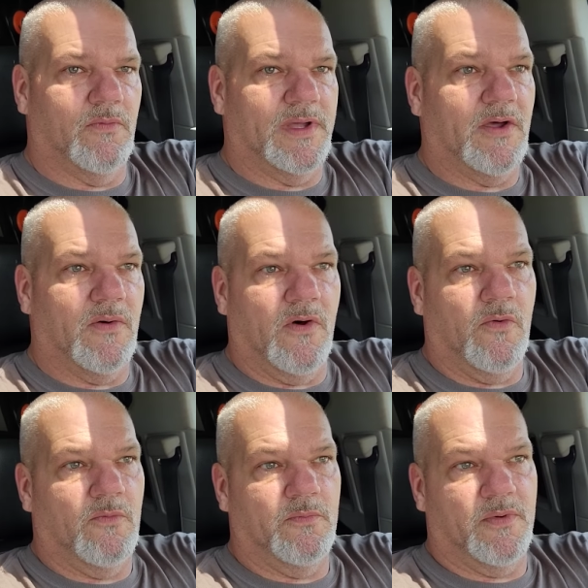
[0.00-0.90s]
we go
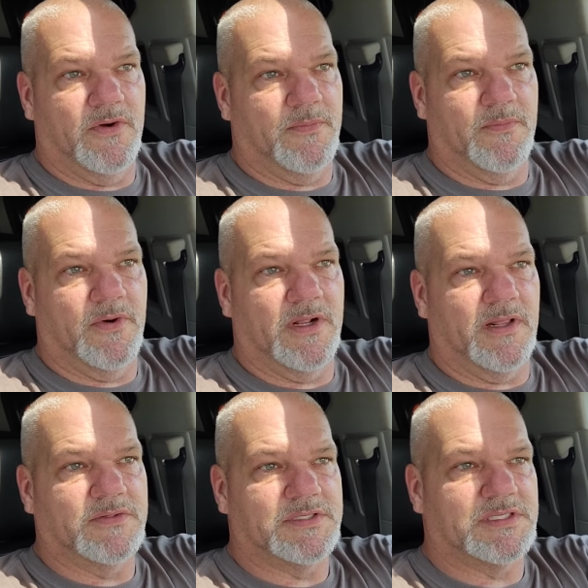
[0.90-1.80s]
home
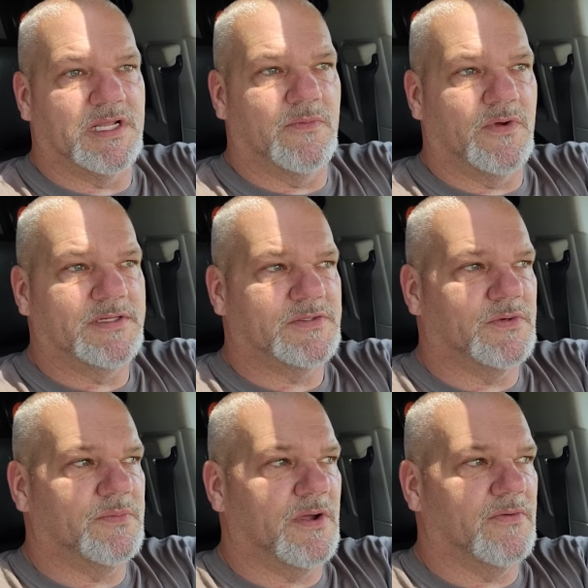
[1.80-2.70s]
pretty close the same way,
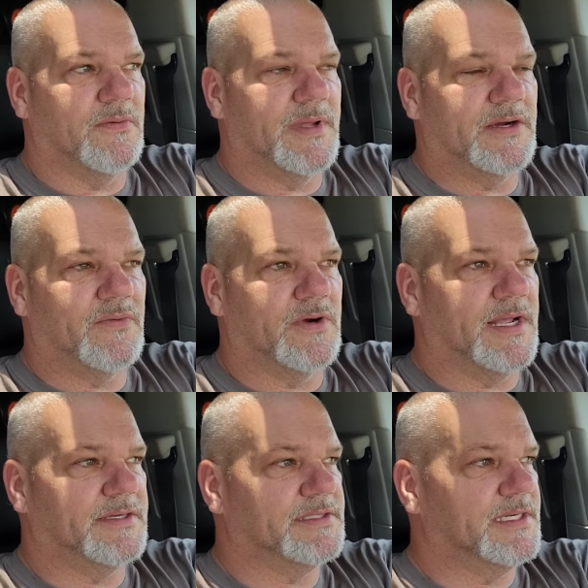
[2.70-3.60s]
so we'll probably run back
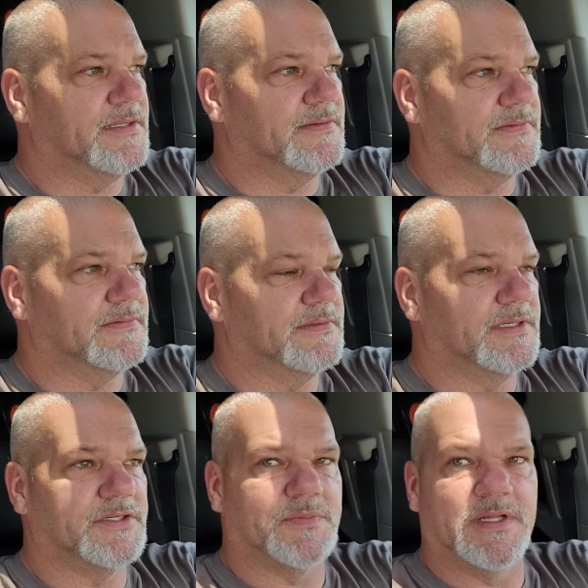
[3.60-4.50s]
toward the house together.
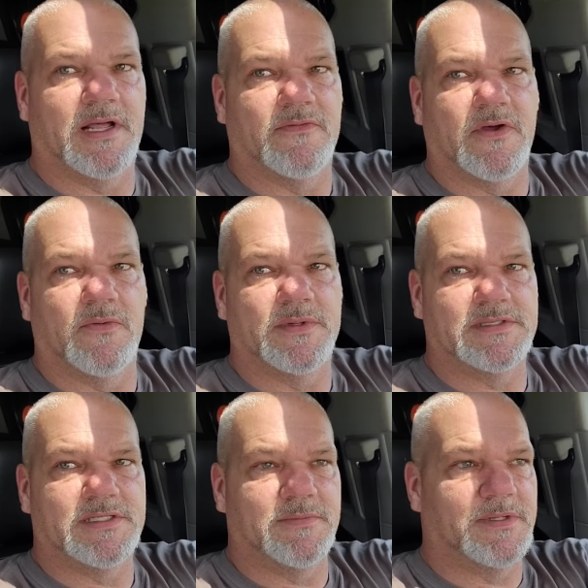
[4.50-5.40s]
He'll split off, go to
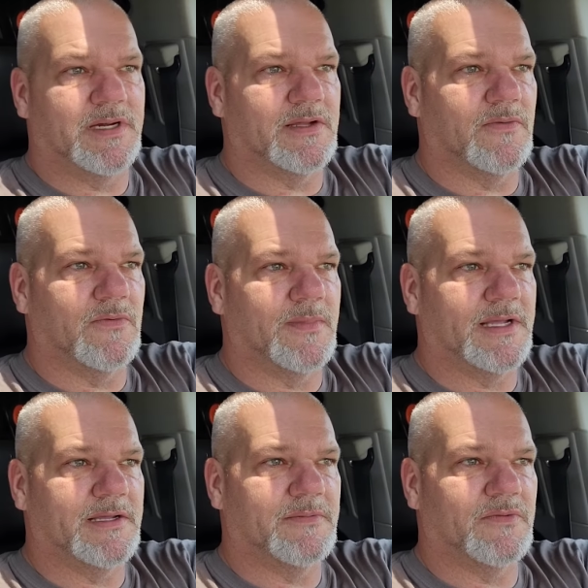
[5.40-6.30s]
Mississippi, and I'm going
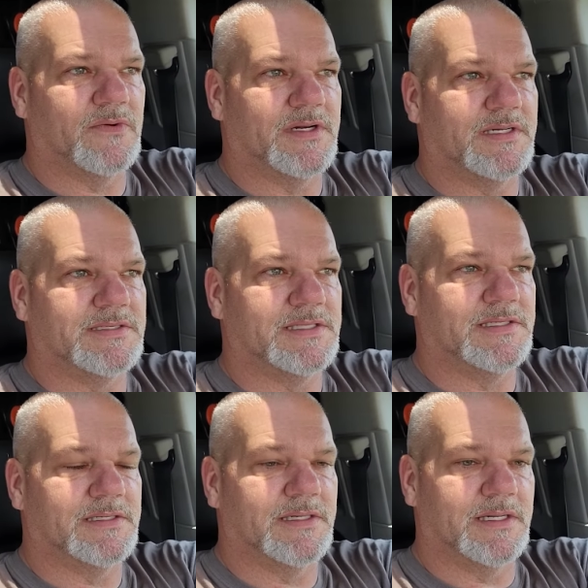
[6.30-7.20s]
back up toward
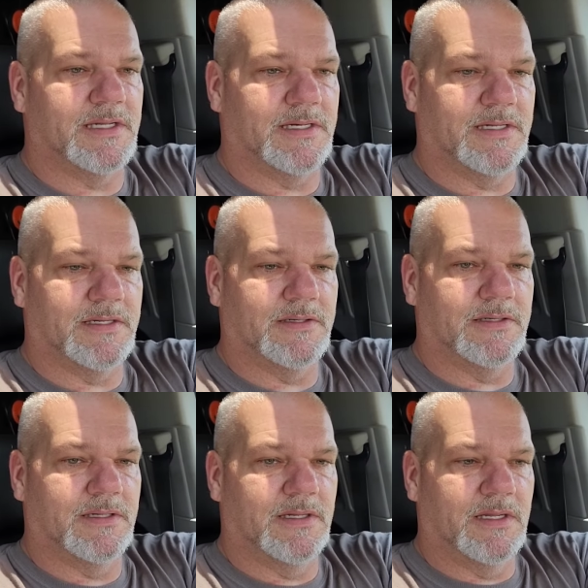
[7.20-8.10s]
Tennessee. And,
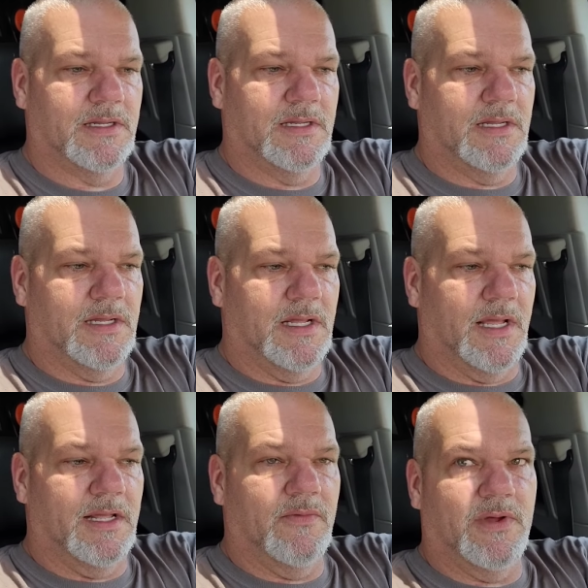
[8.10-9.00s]

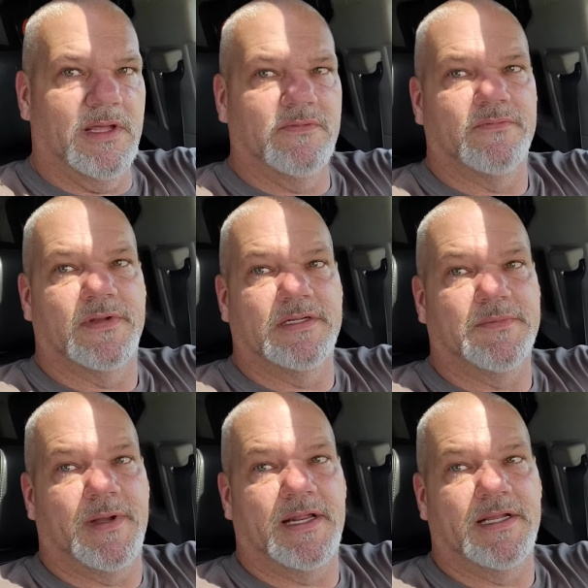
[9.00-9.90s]
anyway,
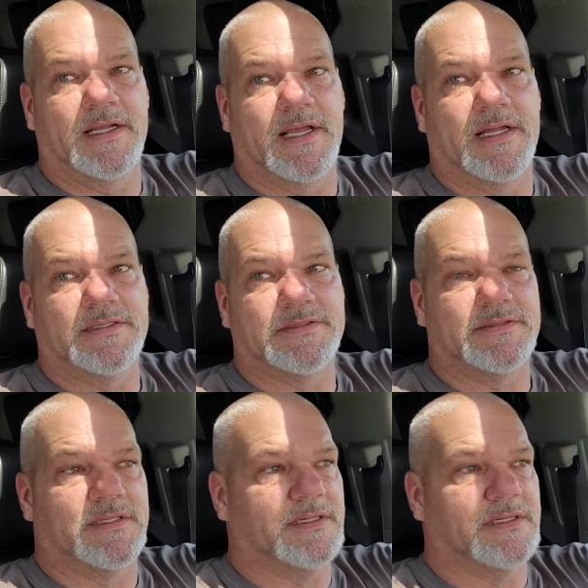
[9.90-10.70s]
that's about it, guys.